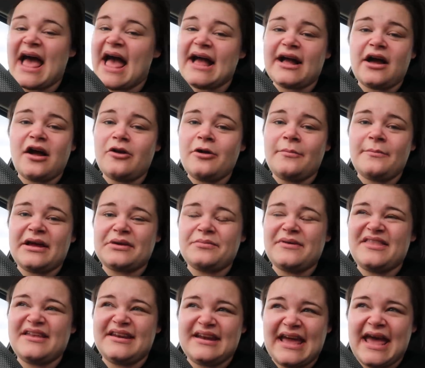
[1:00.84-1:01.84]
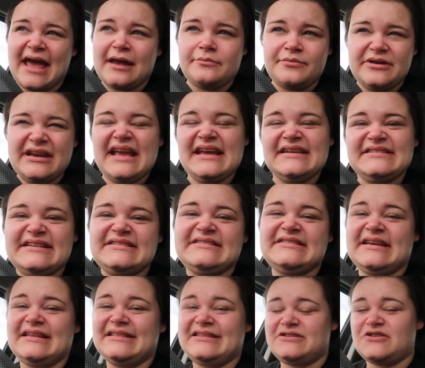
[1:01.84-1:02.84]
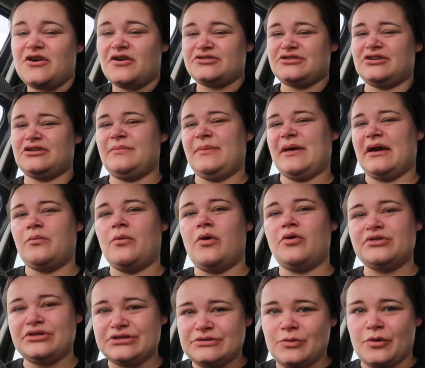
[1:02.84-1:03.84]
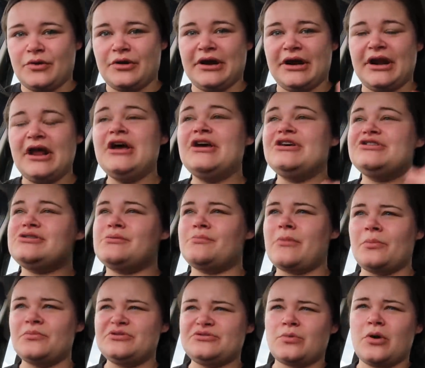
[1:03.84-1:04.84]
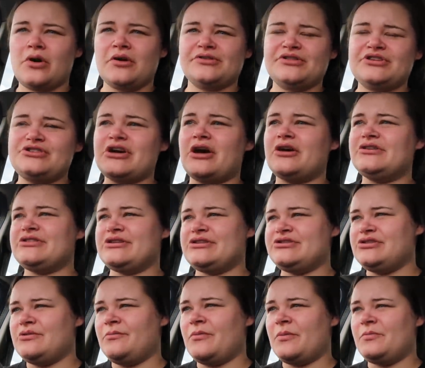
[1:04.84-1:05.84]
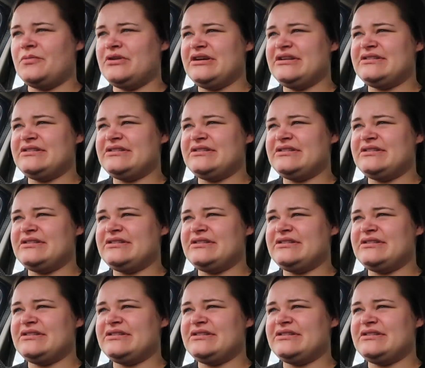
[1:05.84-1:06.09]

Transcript: I got lumbered with it again, but he did take the dogs on a big walk this morning. Someone was walking the dogs and someone